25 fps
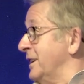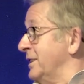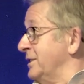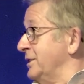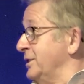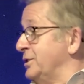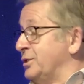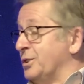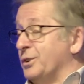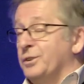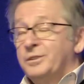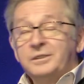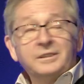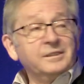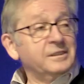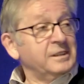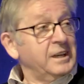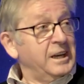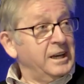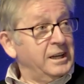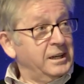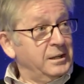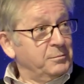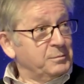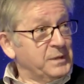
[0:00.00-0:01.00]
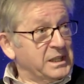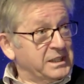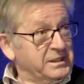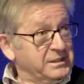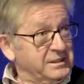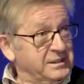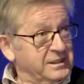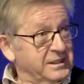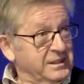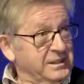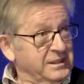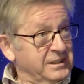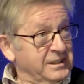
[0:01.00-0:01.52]
eternal
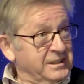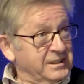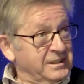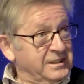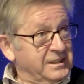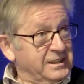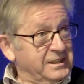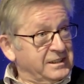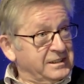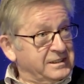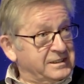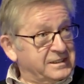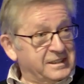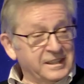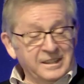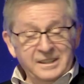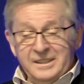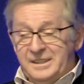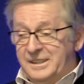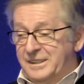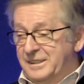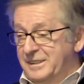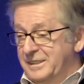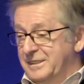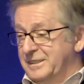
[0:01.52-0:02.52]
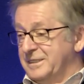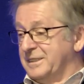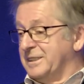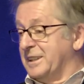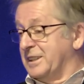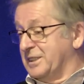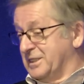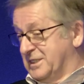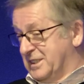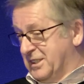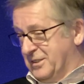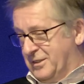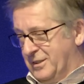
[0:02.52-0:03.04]
element in these.
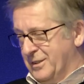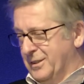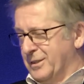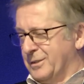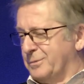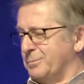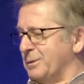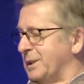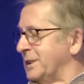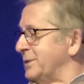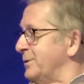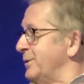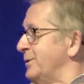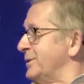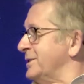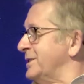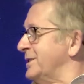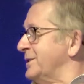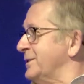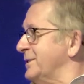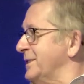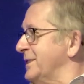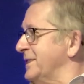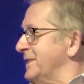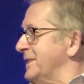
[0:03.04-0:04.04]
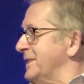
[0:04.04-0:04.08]
There is a third one also.